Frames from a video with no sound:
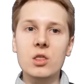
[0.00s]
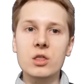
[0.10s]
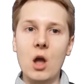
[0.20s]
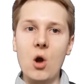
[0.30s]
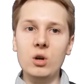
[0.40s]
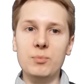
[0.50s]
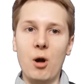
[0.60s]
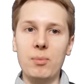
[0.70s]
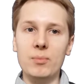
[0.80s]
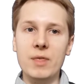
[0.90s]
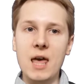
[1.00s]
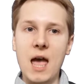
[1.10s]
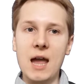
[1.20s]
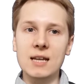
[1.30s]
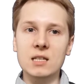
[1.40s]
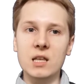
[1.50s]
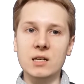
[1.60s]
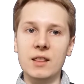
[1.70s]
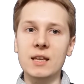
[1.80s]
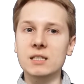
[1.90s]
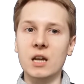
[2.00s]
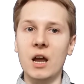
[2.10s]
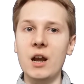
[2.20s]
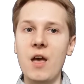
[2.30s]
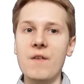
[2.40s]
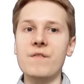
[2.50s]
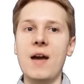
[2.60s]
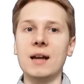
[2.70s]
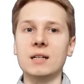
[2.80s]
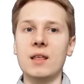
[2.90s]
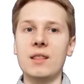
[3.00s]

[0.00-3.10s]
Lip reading: The only problem there is that this can affect